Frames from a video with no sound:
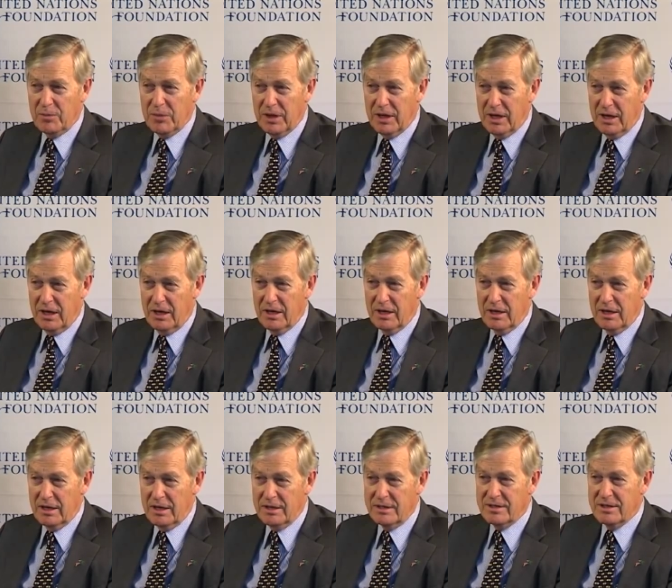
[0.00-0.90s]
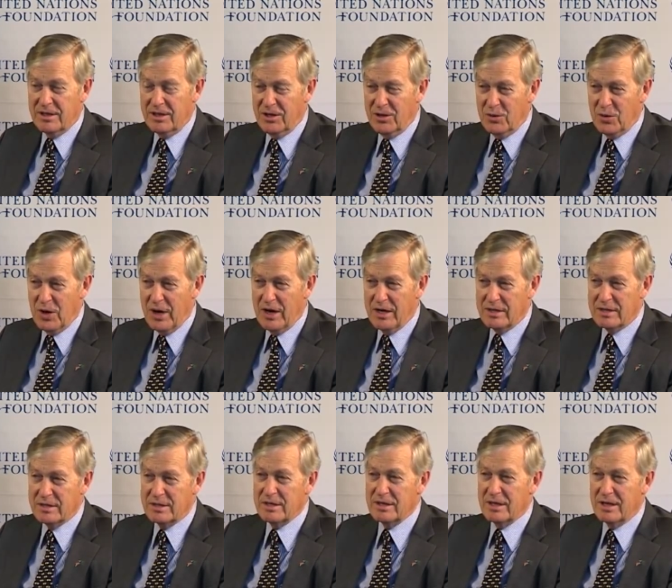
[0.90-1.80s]
because the
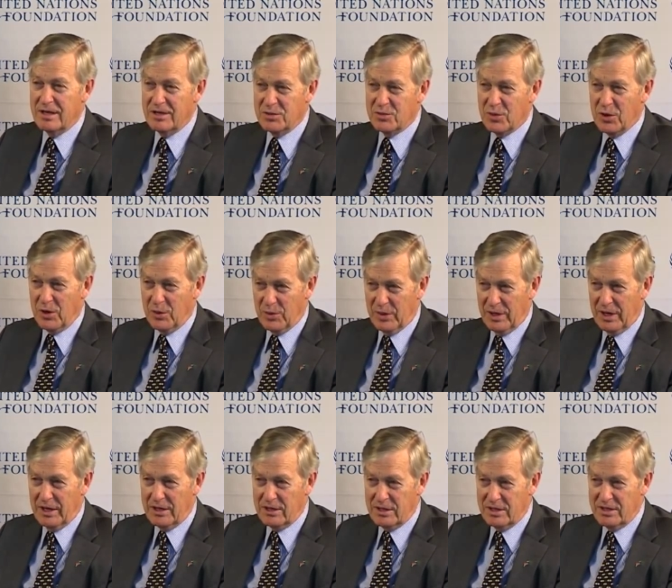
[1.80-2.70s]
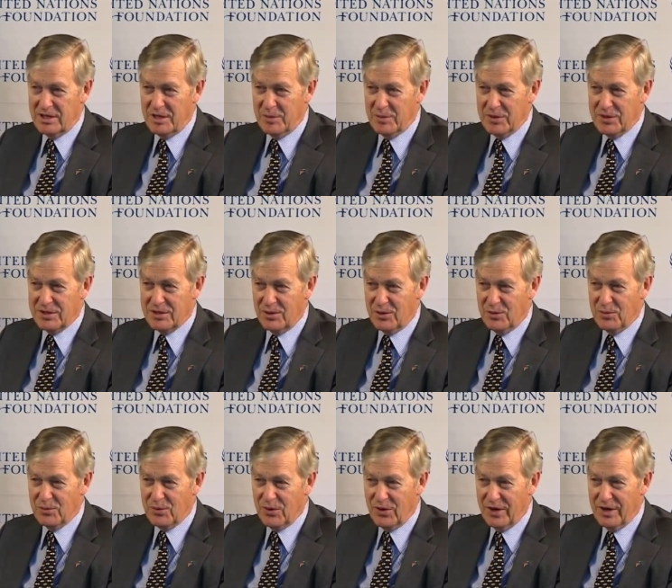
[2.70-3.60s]
U.S.-Israel relationship is so
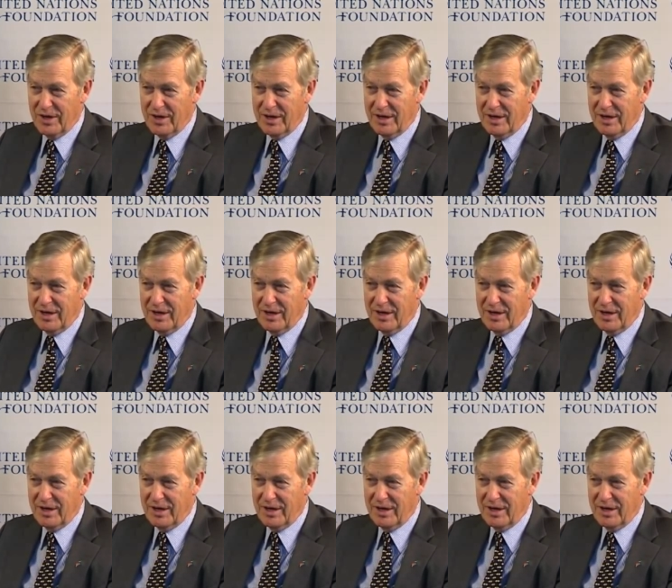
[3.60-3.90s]
important.